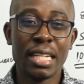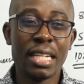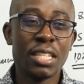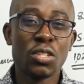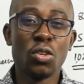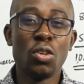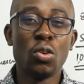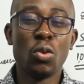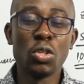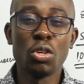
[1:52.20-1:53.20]
So,
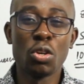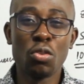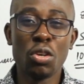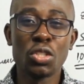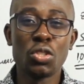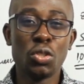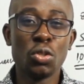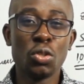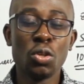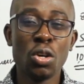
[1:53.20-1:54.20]
what you're going to
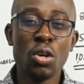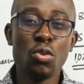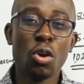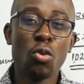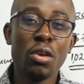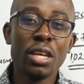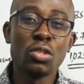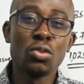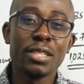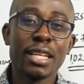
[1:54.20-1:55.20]
do, you're going
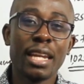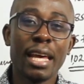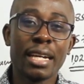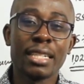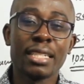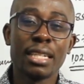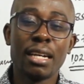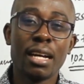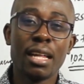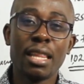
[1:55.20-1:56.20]
to select
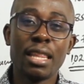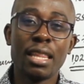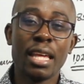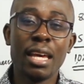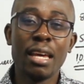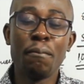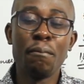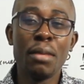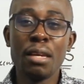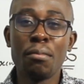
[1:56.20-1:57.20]
the
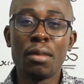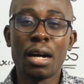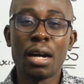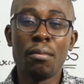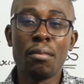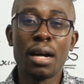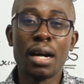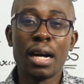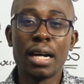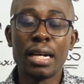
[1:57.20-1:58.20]
minimum
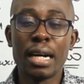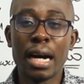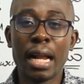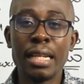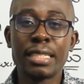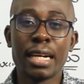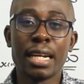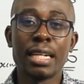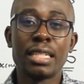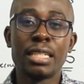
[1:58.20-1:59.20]

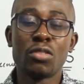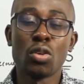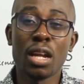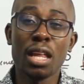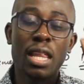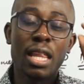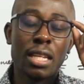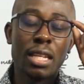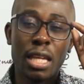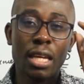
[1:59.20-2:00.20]
alternatives, or rather
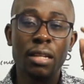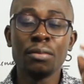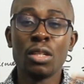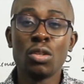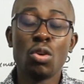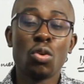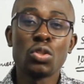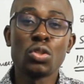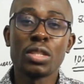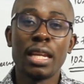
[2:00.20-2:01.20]
you're going to
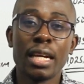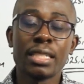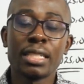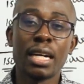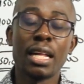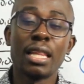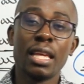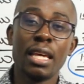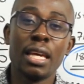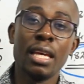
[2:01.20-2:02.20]
select
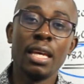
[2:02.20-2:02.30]
the